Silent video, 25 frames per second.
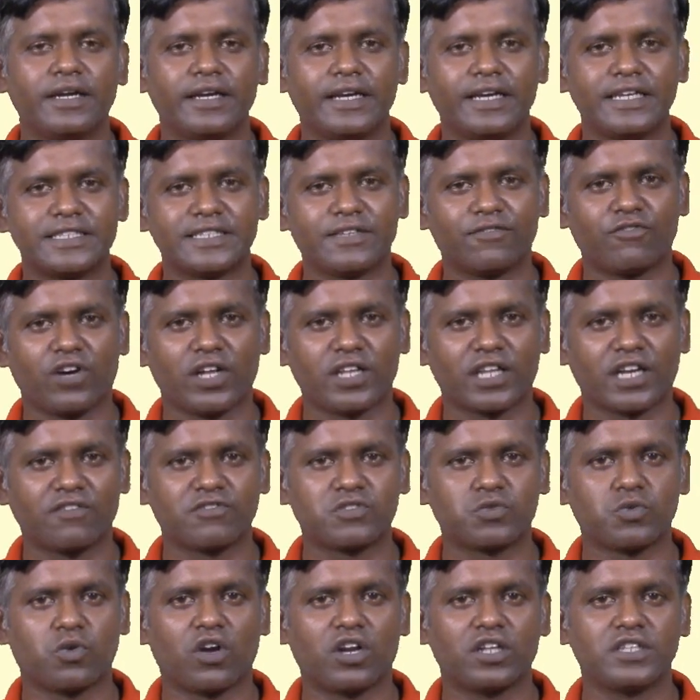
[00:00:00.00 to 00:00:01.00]
He is the father
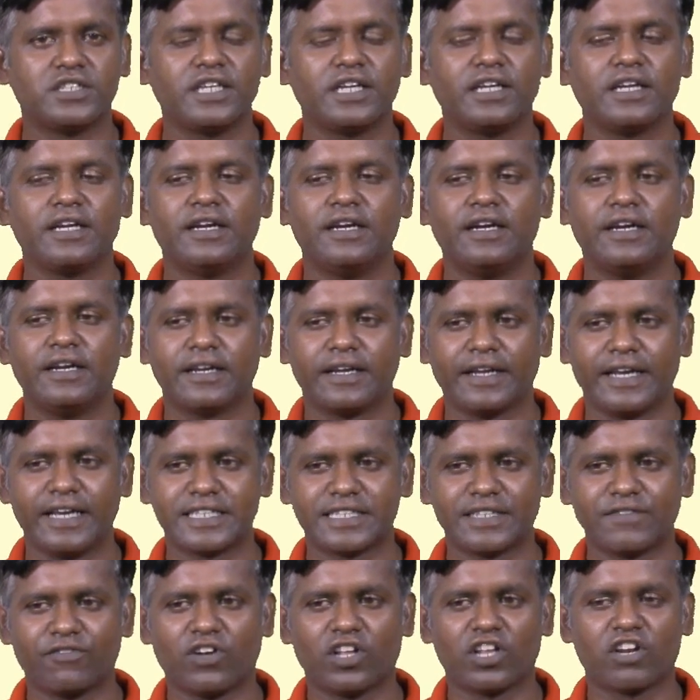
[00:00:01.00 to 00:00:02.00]
of zoology. He
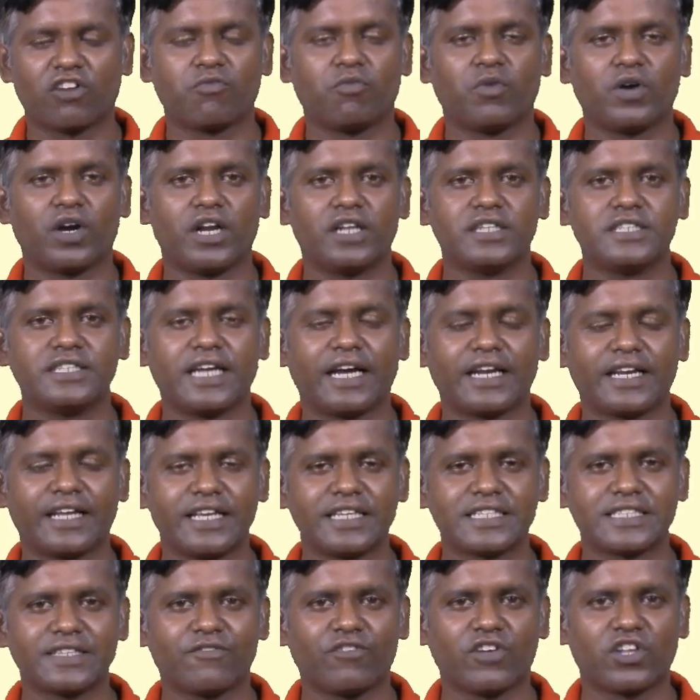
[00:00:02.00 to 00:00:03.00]
is the father of biology, and he
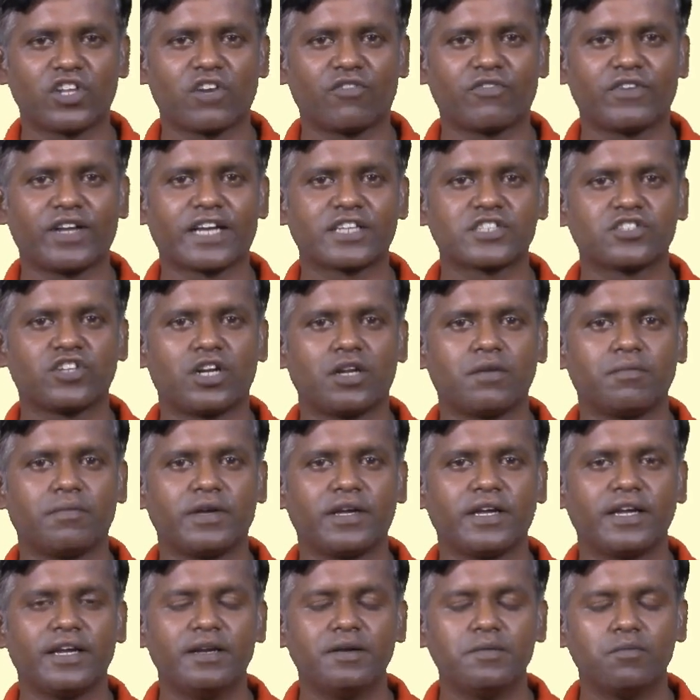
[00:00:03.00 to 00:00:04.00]
is the father of taxonomy.
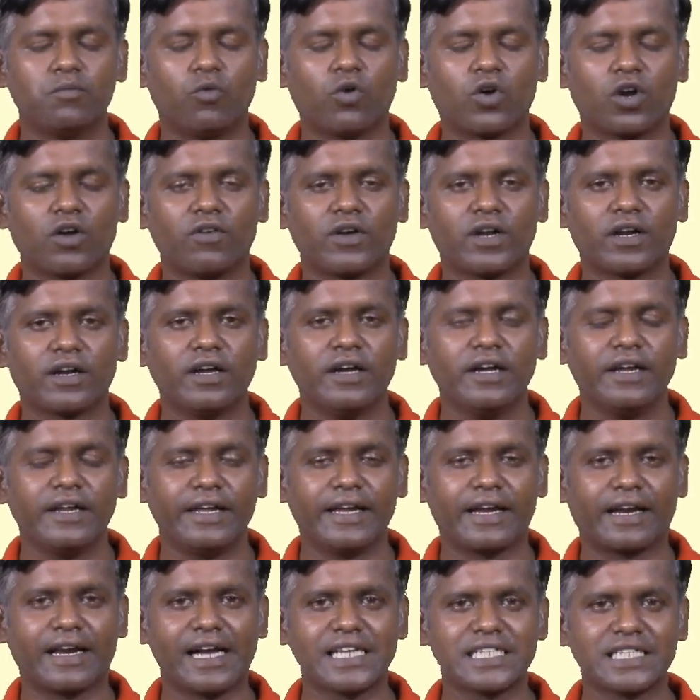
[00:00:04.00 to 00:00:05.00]
Moreover,
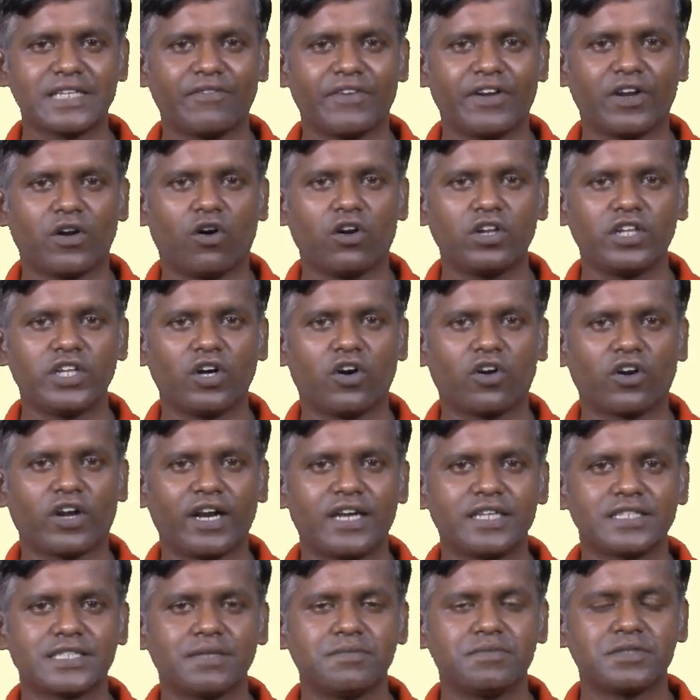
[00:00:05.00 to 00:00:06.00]
he classified all the
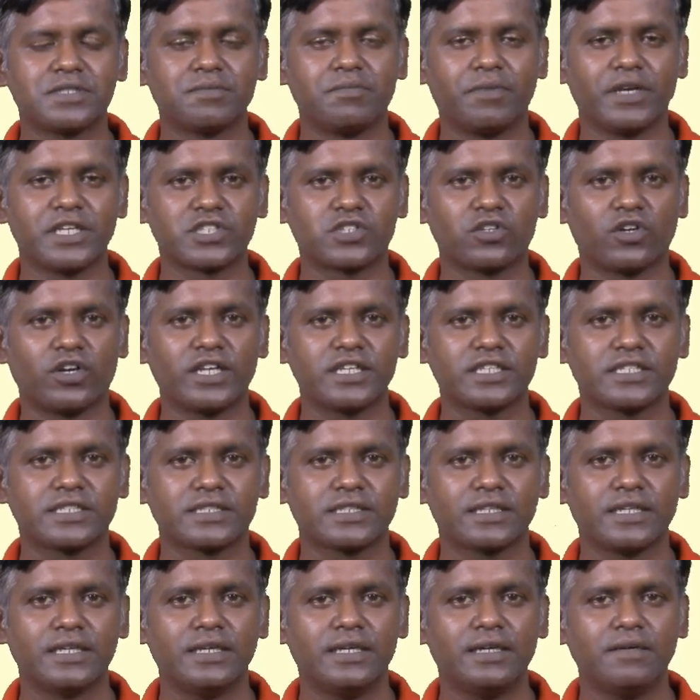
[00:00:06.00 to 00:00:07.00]
organisms based on
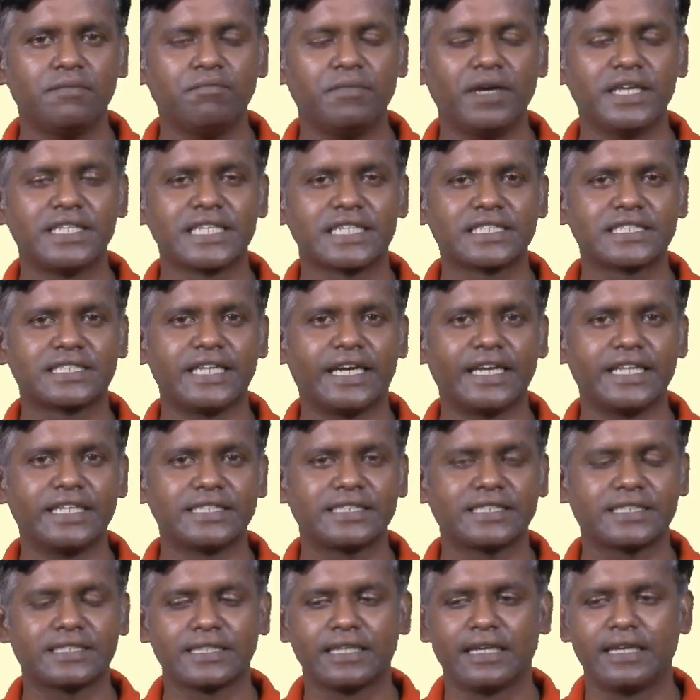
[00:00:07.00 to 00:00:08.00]
his basic
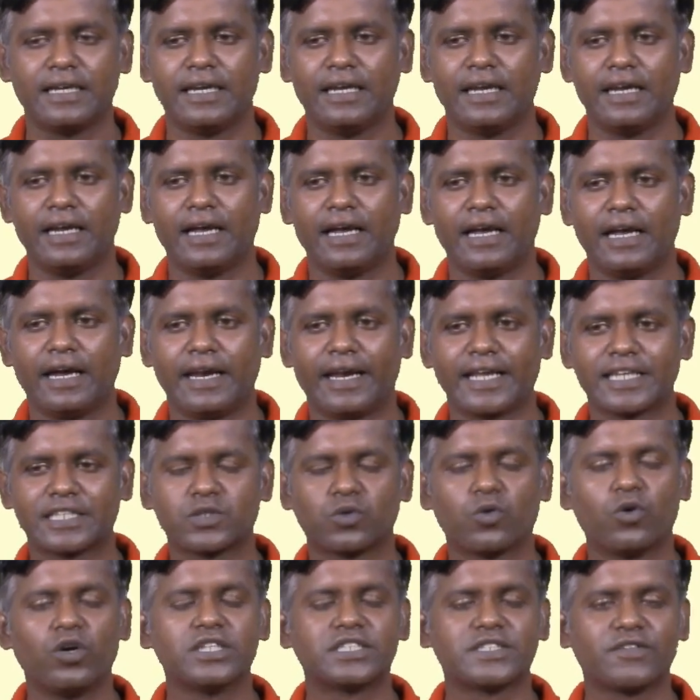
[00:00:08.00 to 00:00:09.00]
studies. Next,
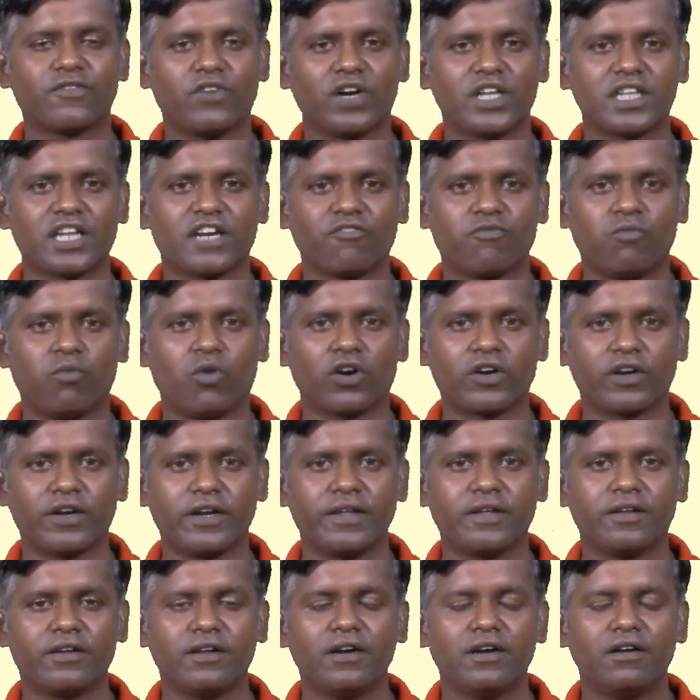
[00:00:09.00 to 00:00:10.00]
who is the father of botany?